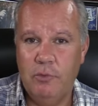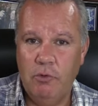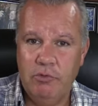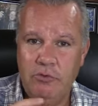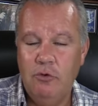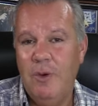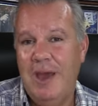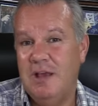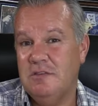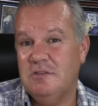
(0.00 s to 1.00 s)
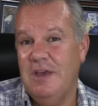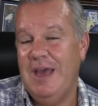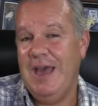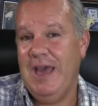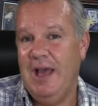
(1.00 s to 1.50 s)
both US
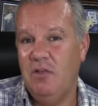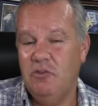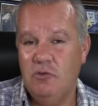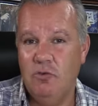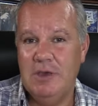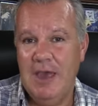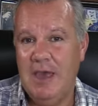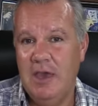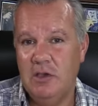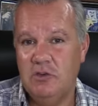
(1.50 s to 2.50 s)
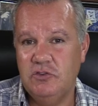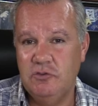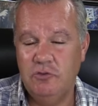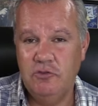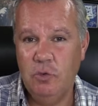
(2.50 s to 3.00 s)
and UK,
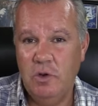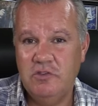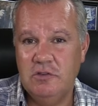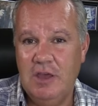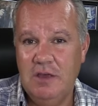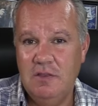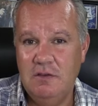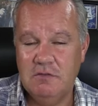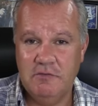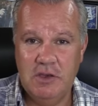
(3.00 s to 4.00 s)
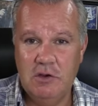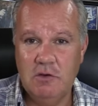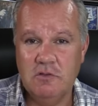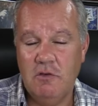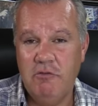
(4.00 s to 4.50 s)
should you wish to get these
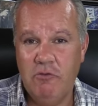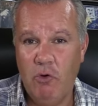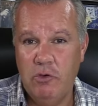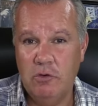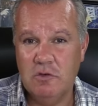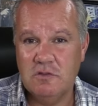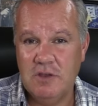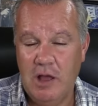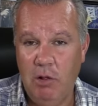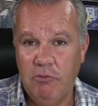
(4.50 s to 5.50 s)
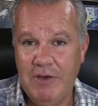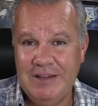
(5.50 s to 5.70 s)
figures for yourself.